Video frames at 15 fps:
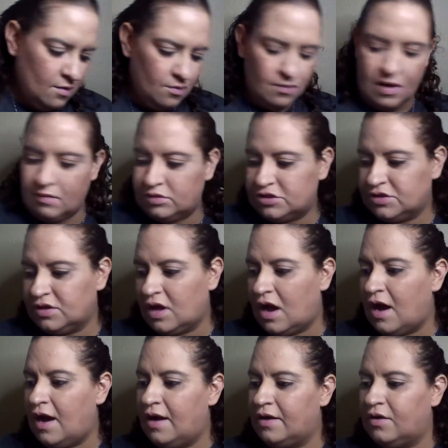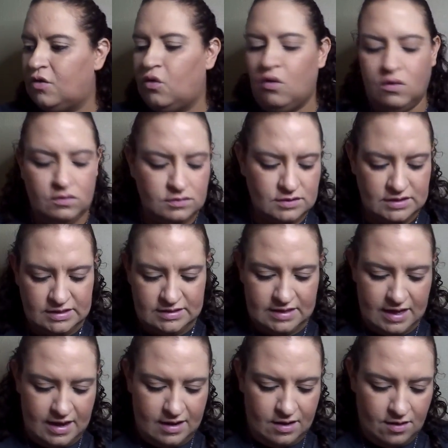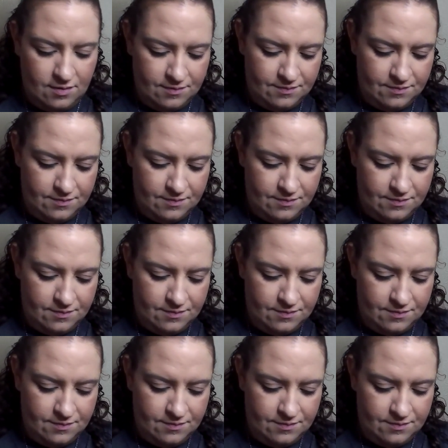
I'm sure the hot and cold doesn't help.